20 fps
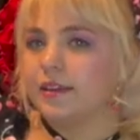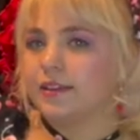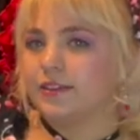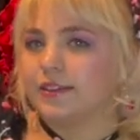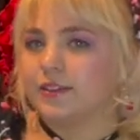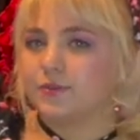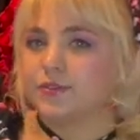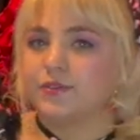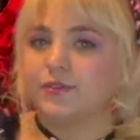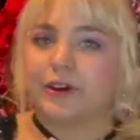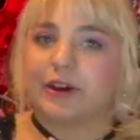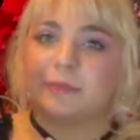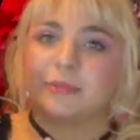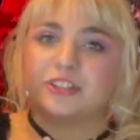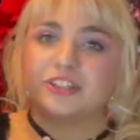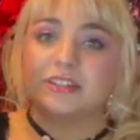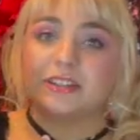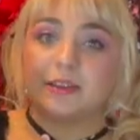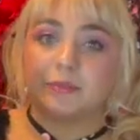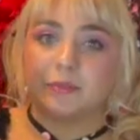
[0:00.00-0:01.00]
This was very
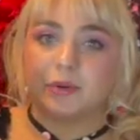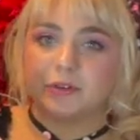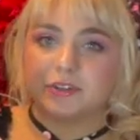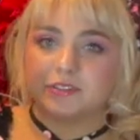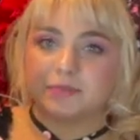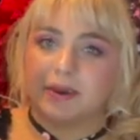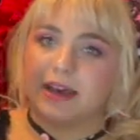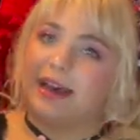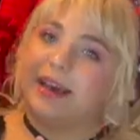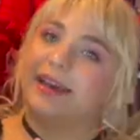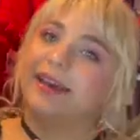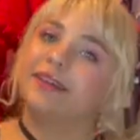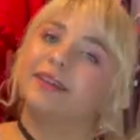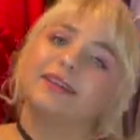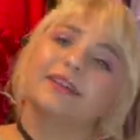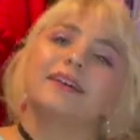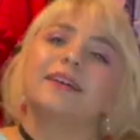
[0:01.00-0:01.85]
much an impulse buy.